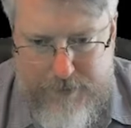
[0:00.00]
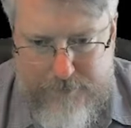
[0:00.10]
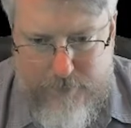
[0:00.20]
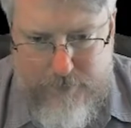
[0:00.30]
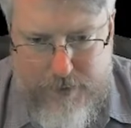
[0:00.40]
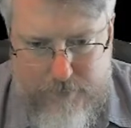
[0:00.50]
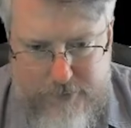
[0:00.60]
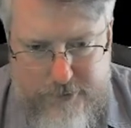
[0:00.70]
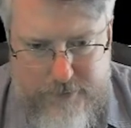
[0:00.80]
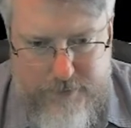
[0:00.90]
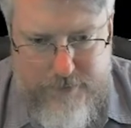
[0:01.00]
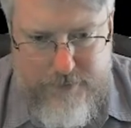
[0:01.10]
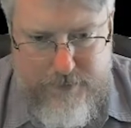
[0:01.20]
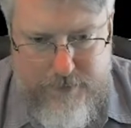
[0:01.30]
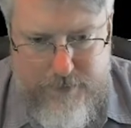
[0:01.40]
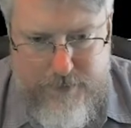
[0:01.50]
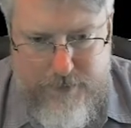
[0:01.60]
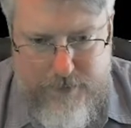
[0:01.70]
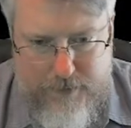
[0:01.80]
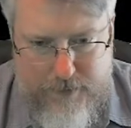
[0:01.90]
that little bobble.
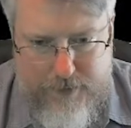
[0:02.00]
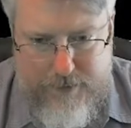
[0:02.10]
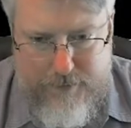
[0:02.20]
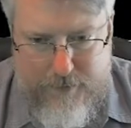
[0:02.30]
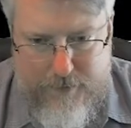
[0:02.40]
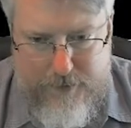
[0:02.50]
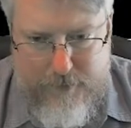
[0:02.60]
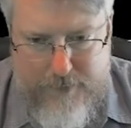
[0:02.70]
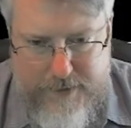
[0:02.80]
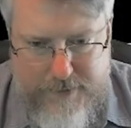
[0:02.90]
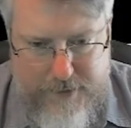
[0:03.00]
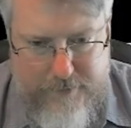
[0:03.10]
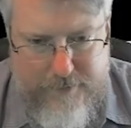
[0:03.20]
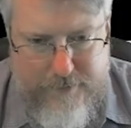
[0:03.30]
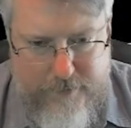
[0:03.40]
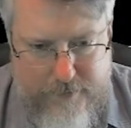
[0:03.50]
Connect the audio back together.